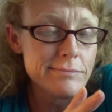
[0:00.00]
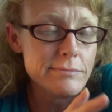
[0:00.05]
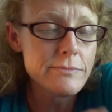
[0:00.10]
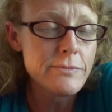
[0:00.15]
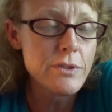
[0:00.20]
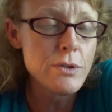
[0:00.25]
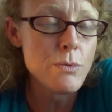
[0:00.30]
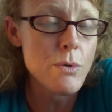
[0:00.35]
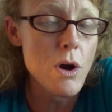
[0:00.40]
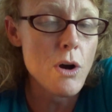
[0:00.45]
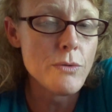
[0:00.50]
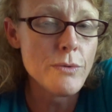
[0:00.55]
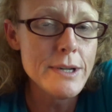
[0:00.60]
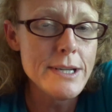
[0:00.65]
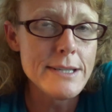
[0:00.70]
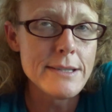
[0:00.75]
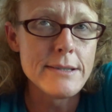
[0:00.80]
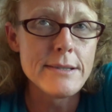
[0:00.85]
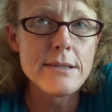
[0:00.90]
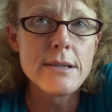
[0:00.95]
for the wrong
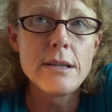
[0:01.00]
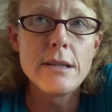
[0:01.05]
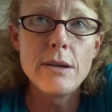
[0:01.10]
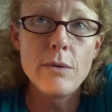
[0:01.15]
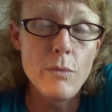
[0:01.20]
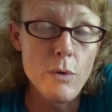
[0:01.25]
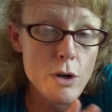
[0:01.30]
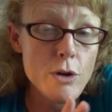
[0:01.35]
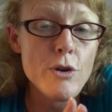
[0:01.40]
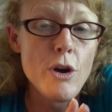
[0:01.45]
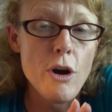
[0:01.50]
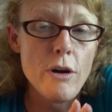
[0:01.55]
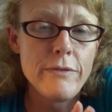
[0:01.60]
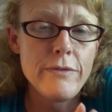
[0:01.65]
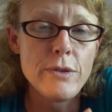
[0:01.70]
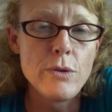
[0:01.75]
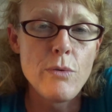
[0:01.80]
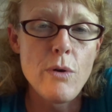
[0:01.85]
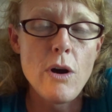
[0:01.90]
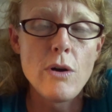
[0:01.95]
reasons. They want your dog
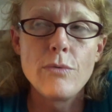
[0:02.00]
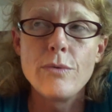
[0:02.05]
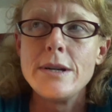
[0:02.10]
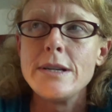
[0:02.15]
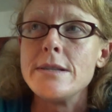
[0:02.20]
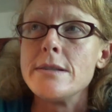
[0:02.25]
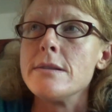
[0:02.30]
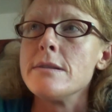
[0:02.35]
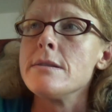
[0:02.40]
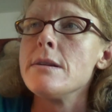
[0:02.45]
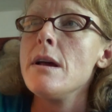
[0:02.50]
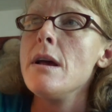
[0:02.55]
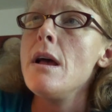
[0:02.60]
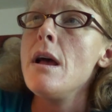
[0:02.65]
for the wrong reasons.